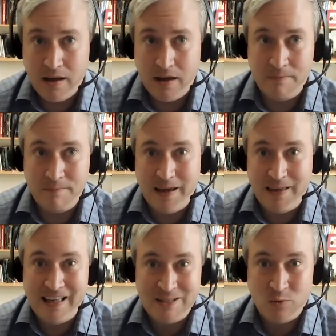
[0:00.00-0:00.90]

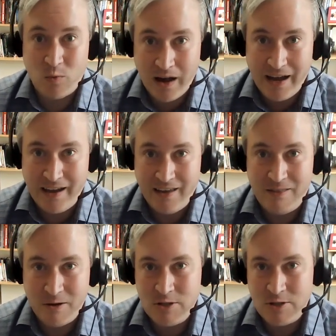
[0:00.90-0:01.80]
And that's why
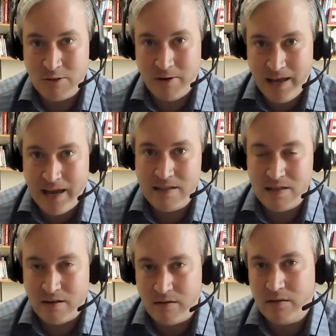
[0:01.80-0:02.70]
those three
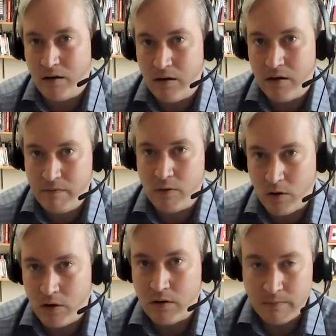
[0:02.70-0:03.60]
cases are at the heart of the
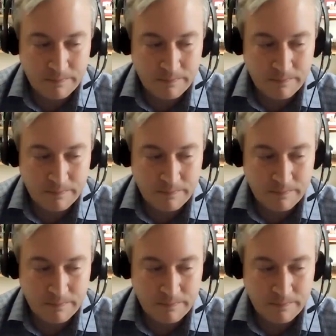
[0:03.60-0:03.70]
work.